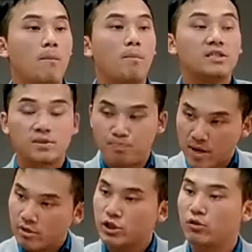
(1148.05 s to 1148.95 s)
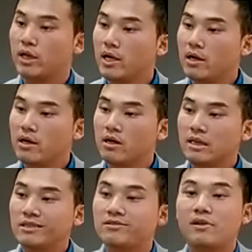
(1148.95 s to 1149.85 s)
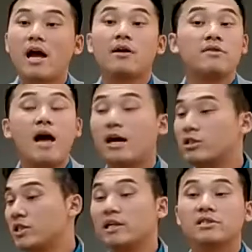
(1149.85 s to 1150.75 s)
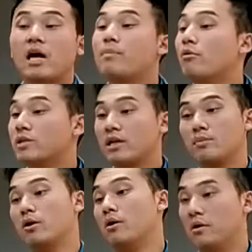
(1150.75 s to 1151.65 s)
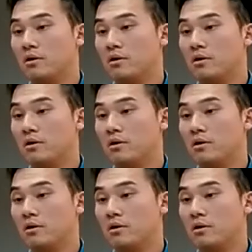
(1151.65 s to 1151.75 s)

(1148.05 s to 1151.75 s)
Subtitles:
but spiritually, they are not disciples anymore.